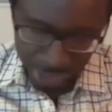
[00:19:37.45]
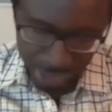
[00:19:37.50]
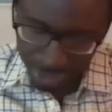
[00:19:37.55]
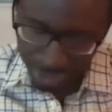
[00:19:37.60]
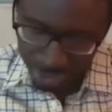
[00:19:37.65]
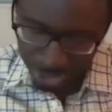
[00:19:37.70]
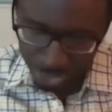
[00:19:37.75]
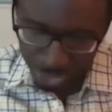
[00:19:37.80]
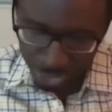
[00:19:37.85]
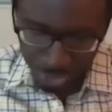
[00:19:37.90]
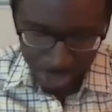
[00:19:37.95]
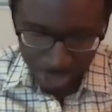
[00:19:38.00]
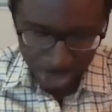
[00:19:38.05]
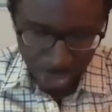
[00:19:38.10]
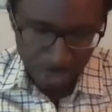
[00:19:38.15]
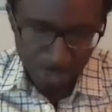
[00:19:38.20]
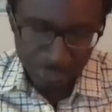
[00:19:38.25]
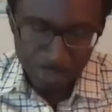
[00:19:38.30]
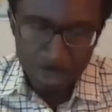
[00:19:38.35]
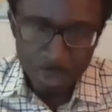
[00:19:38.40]

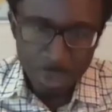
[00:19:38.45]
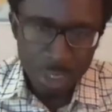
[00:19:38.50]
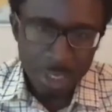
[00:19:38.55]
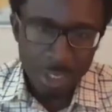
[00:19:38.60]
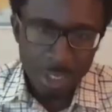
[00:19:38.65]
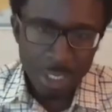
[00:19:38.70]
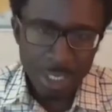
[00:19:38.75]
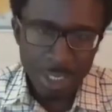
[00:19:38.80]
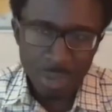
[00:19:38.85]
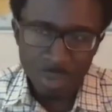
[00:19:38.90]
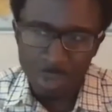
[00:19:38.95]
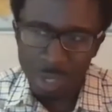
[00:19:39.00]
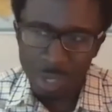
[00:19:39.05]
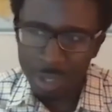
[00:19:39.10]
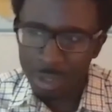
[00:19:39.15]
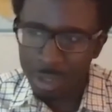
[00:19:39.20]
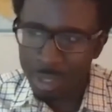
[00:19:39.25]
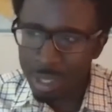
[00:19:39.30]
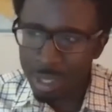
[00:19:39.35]
international food security as well